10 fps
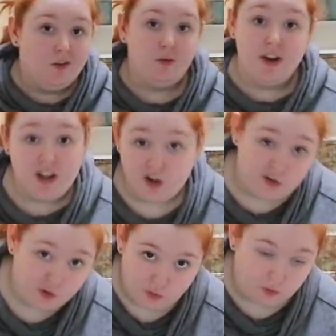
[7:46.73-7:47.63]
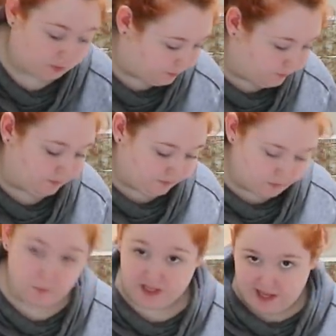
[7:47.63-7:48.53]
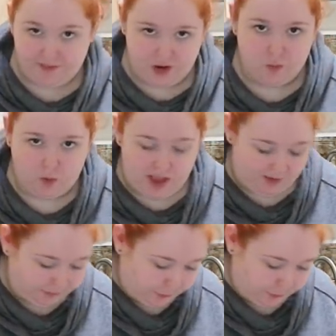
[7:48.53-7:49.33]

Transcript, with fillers: If we need to, when we get there, we'll have